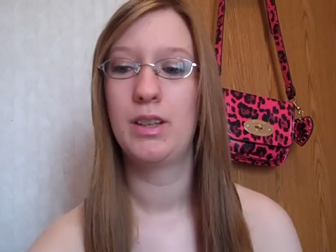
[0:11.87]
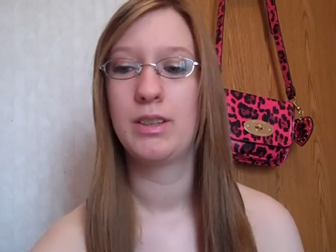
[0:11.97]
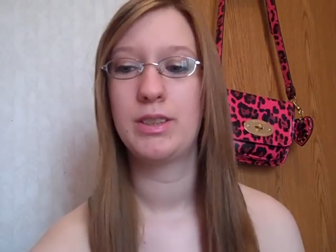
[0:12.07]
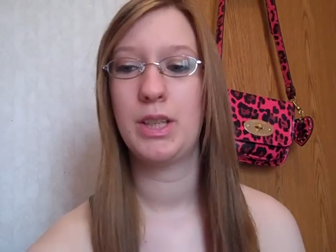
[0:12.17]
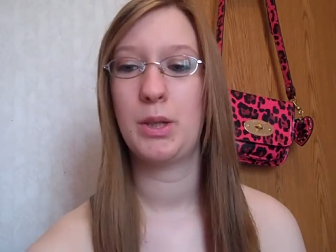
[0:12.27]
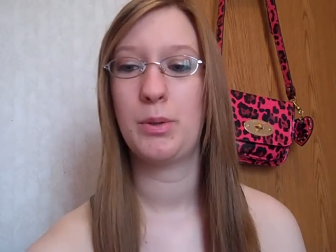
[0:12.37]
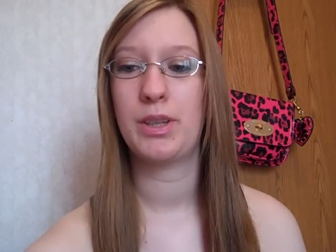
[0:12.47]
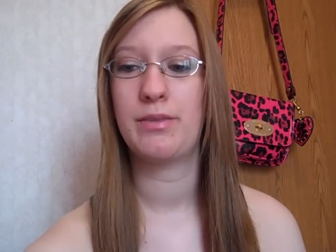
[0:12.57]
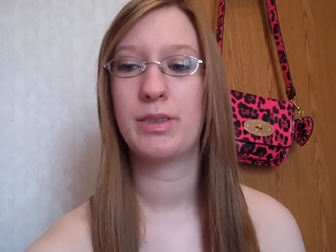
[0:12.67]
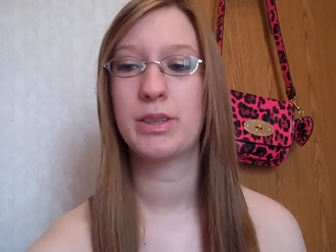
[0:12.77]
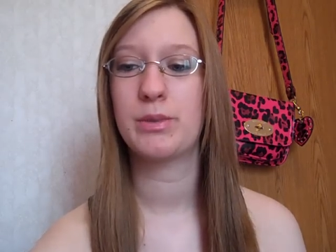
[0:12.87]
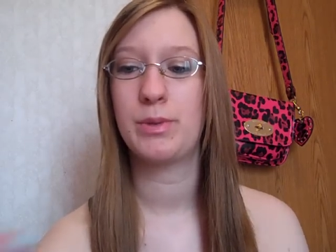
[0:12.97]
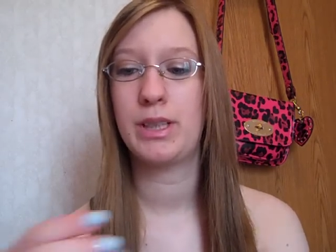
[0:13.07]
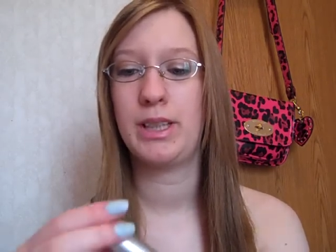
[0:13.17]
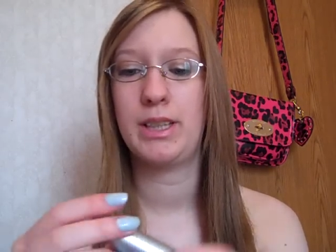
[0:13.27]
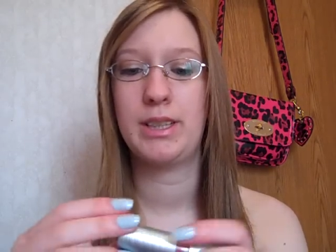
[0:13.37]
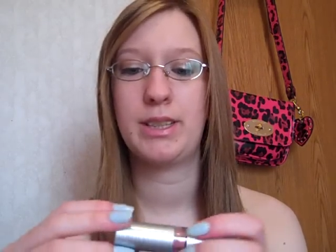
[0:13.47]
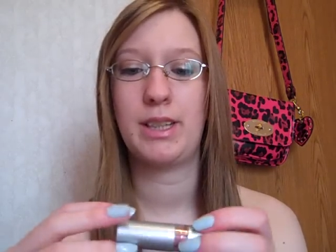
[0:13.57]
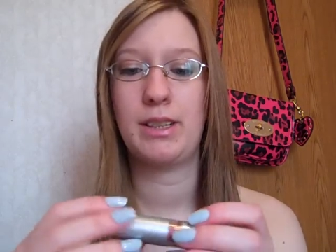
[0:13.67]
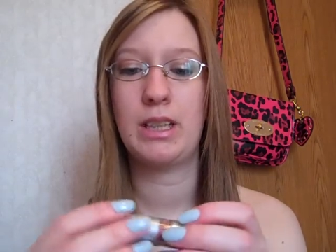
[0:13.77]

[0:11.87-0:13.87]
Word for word: So the first one is a